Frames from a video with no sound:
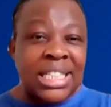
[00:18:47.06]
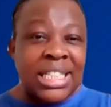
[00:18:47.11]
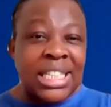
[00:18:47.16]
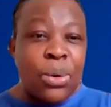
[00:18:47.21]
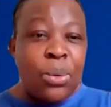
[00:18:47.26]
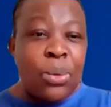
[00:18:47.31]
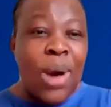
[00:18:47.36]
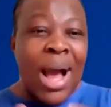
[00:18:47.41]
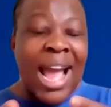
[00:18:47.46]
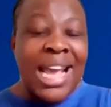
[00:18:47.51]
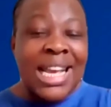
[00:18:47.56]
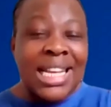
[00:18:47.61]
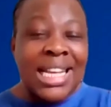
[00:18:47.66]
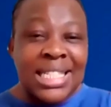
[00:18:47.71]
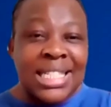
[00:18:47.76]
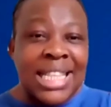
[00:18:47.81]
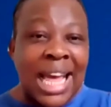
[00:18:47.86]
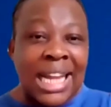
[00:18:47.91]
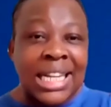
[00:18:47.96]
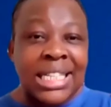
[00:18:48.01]
Why
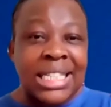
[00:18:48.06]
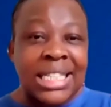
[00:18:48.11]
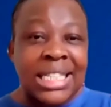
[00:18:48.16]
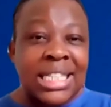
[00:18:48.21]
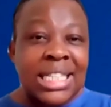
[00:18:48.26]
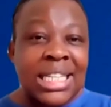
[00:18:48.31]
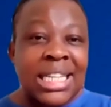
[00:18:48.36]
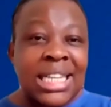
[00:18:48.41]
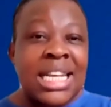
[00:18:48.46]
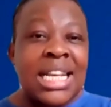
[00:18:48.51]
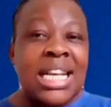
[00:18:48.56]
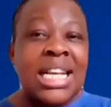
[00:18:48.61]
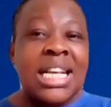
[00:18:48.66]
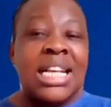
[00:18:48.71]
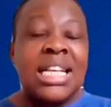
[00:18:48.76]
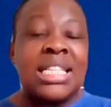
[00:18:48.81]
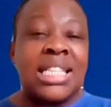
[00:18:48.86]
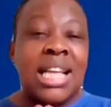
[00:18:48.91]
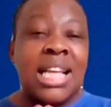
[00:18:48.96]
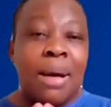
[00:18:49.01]
is that?
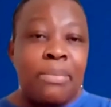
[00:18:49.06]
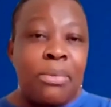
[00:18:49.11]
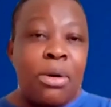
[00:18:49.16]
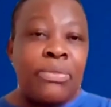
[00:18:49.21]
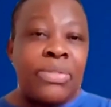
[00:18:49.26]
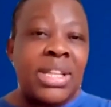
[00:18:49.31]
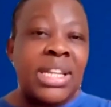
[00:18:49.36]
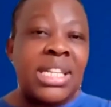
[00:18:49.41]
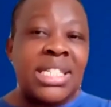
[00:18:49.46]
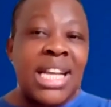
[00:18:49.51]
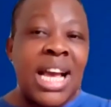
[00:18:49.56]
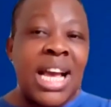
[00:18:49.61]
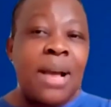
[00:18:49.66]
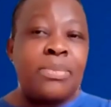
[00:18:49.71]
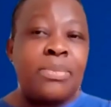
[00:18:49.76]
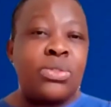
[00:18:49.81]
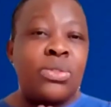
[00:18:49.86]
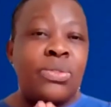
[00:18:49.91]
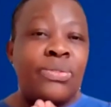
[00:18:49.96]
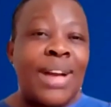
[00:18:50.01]
Some of the
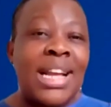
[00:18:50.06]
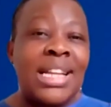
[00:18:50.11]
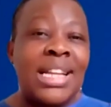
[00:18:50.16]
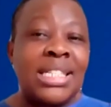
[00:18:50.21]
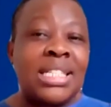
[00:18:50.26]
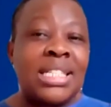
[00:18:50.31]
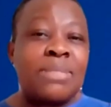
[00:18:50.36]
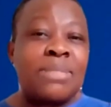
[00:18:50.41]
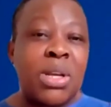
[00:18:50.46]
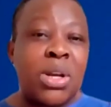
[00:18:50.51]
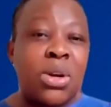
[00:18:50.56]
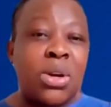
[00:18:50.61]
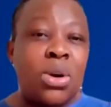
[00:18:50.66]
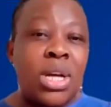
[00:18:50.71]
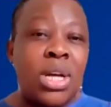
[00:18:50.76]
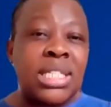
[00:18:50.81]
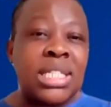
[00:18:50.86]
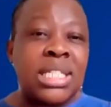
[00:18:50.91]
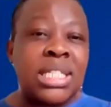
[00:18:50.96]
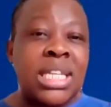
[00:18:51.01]
times you find is
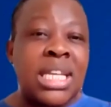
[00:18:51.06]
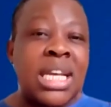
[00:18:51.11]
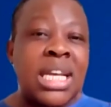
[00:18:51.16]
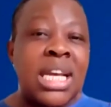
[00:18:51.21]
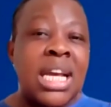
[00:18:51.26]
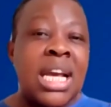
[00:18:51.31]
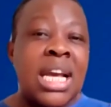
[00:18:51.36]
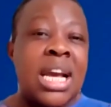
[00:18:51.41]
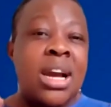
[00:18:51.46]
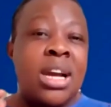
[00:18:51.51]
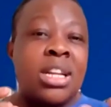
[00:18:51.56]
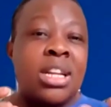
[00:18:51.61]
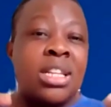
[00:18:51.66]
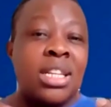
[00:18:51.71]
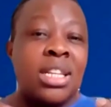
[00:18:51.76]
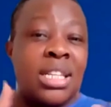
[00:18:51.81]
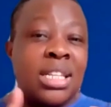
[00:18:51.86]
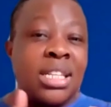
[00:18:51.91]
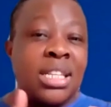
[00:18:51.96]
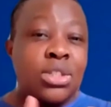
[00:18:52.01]
because
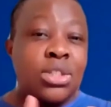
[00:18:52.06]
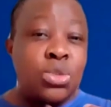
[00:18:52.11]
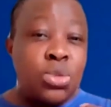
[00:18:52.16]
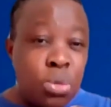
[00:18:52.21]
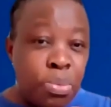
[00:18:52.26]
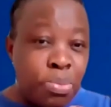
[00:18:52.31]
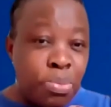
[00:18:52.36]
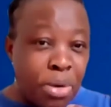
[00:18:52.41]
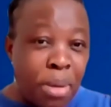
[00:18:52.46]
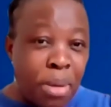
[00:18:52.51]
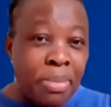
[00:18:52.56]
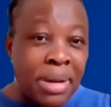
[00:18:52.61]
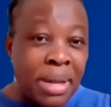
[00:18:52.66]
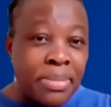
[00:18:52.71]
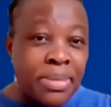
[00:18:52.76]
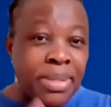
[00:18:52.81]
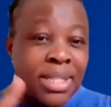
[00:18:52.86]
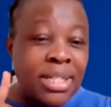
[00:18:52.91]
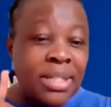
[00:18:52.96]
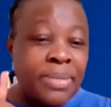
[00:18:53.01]
two
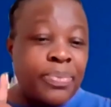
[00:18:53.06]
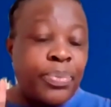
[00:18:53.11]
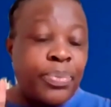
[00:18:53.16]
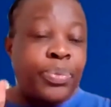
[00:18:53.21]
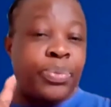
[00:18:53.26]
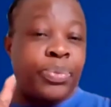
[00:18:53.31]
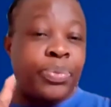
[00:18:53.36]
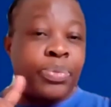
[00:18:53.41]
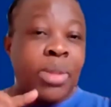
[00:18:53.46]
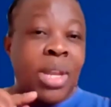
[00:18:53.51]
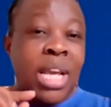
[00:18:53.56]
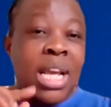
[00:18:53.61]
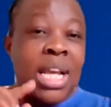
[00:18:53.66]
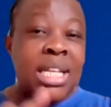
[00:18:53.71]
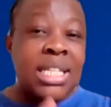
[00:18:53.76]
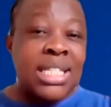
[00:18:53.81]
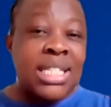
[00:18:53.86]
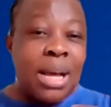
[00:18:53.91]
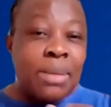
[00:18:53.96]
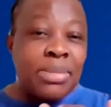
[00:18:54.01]
problems.
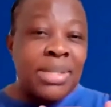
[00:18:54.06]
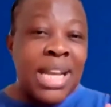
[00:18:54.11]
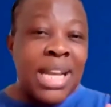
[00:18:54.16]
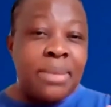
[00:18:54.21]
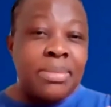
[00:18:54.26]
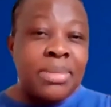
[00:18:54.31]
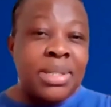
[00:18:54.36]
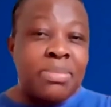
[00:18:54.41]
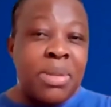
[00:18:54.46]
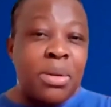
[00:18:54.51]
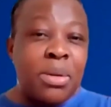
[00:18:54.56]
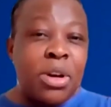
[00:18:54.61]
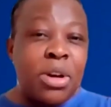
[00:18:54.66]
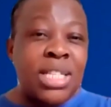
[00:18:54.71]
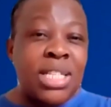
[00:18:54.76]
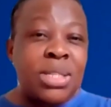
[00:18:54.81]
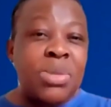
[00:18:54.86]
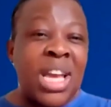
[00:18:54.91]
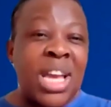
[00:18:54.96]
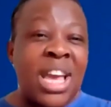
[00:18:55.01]
Sometimes
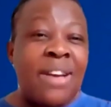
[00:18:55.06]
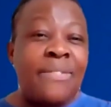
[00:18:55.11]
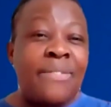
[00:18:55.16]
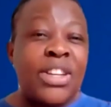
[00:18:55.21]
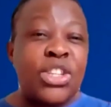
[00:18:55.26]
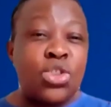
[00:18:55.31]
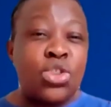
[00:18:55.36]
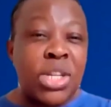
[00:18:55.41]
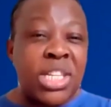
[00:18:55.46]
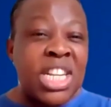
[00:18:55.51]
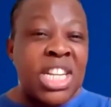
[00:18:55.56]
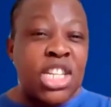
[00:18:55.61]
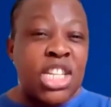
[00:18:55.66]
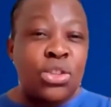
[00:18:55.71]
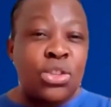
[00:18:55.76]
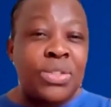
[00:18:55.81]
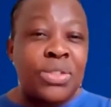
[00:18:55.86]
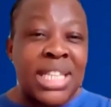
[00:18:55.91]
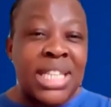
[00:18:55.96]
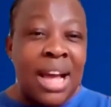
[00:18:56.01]
because we have a shortage
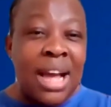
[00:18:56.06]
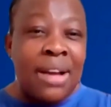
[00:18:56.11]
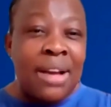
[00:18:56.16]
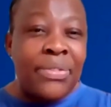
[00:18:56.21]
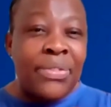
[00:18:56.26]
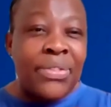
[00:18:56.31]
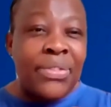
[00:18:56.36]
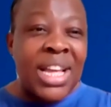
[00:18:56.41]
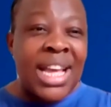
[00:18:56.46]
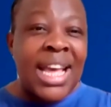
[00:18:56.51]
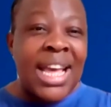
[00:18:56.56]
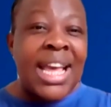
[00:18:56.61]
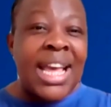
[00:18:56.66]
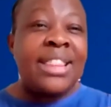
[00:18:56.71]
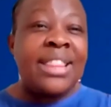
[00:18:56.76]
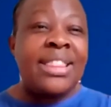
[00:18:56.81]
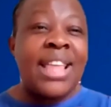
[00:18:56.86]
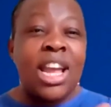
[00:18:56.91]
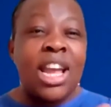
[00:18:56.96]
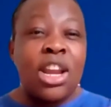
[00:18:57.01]
of staff,
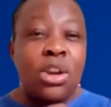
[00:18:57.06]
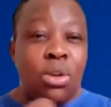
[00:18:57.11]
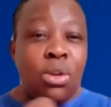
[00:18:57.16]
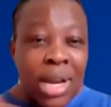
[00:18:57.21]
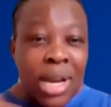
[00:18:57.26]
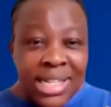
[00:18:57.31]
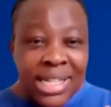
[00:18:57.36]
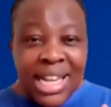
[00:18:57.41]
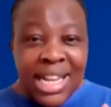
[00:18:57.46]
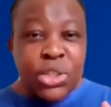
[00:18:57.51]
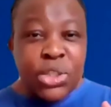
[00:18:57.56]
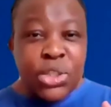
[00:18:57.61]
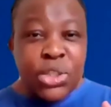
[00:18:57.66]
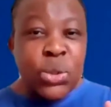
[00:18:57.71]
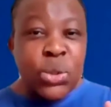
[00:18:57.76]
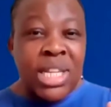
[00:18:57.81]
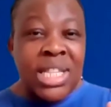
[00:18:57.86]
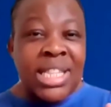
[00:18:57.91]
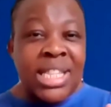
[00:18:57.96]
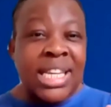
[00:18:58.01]
they loiter
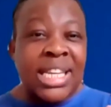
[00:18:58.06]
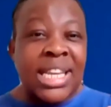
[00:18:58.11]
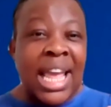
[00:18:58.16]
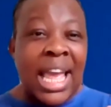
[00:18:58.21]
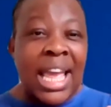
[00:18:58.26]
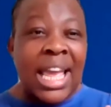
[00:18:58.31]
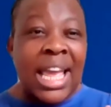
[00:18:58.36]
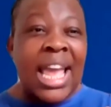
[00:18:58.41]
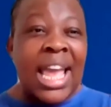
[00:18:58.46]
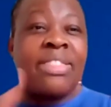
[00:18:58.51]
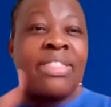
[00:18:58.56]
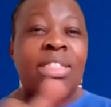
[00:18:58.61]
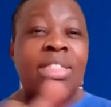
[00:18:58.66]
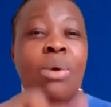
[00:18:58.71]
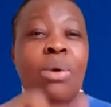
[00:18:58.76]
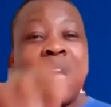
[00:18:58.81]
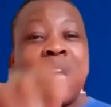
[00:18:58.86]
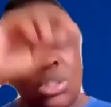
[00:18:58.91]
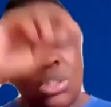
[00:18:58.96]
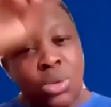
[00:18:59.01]
during the day and they
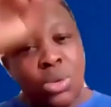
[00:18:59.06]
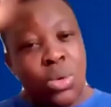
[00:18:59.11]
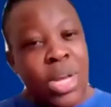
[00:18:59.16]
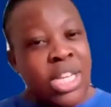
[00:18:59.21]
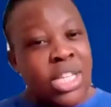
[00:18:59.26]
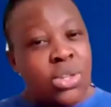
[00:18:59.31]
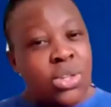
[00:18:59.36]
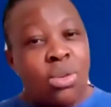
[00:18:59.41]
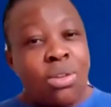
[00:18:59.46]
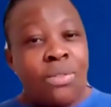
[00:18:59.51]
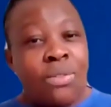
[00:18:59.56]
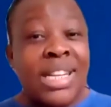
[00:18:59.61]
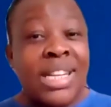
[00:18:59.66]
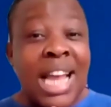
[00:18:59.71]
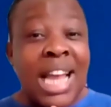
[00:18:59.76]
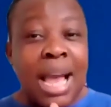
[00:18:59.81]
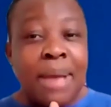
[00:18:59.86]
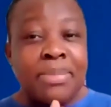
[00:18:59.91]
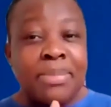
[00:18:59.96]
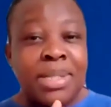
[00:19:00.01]
want to go into
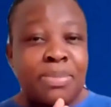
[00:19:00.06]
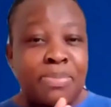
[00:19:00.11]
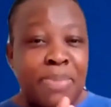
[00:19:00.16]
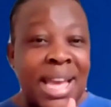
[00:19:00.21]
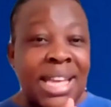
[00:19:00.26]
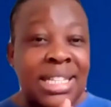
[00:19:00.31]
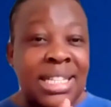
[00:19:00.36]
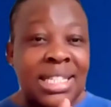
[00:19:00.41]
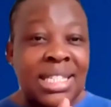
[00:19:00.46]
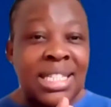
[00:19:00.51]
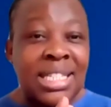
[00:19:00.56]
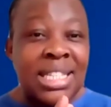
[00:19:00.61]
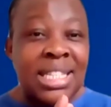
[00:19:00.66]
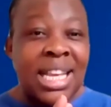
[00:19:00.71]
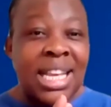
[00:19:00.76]
overtime space.